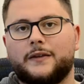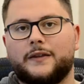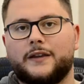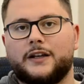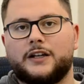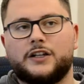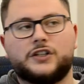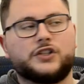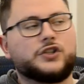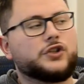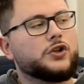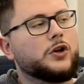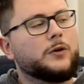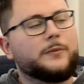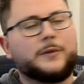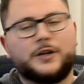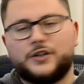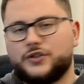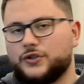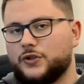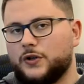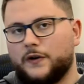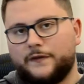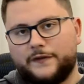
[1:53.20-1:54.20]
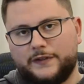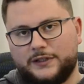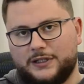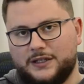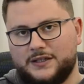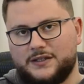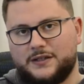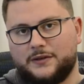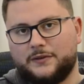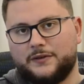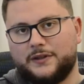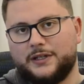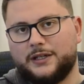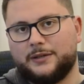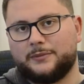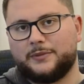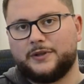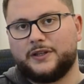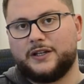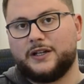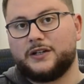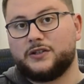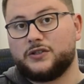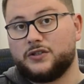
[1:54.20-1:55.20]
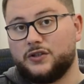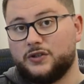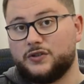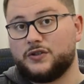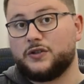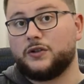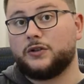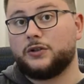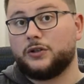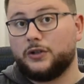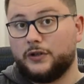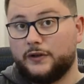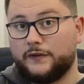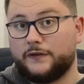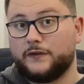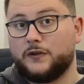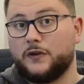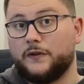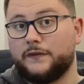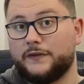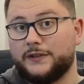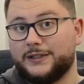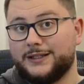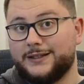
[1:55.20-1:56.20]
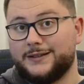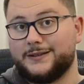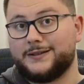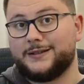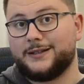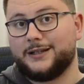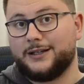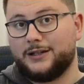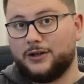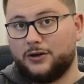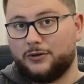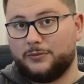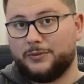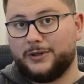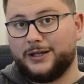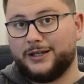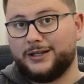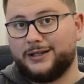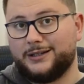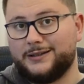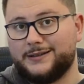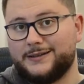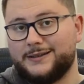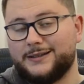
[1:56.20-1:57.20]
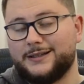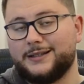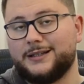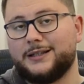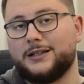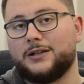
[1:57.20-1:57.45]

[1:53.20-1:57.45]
There is so much confidence out there, but there's also a lot of confidence in our bodies.